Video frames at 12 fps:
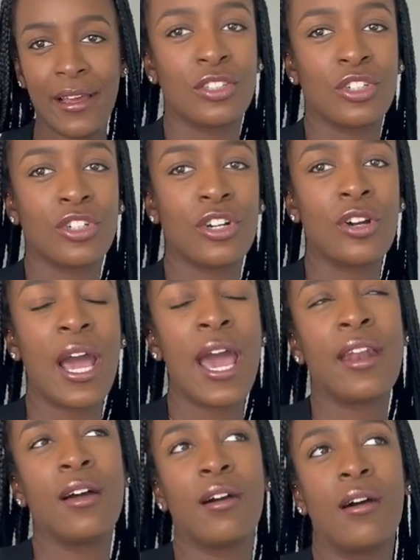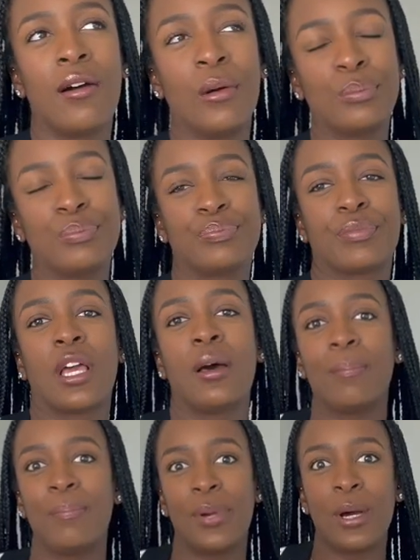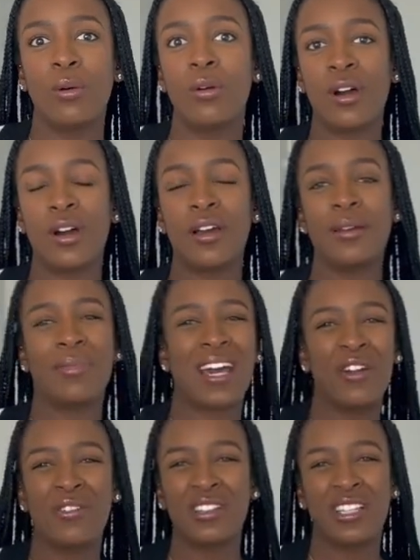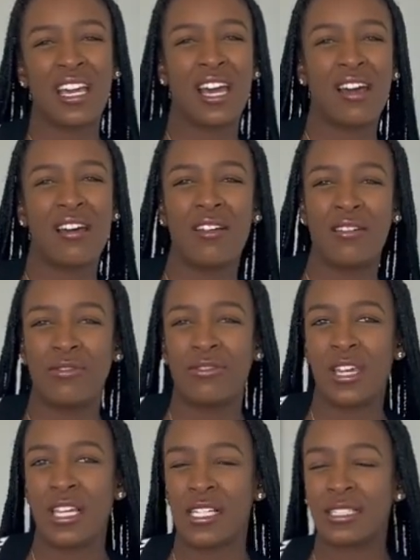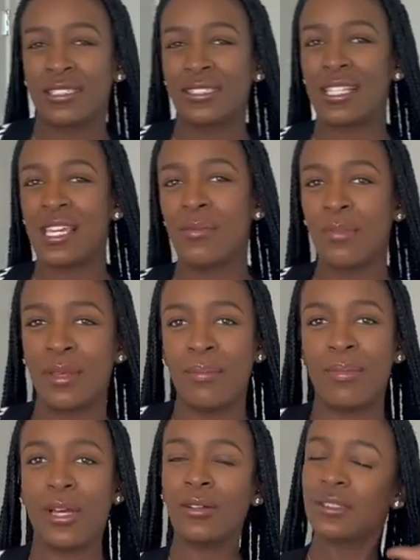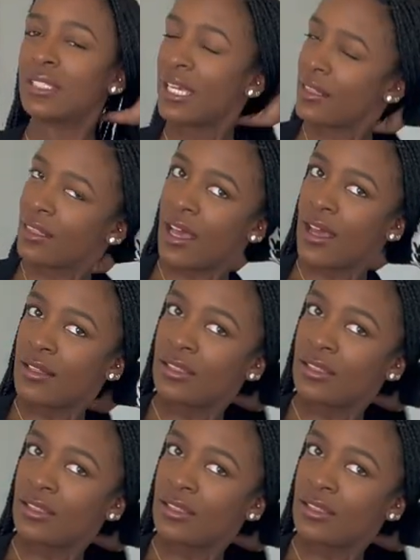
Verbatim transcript: The girl had a, um, a belt on, but I don't really have any statement belts like that.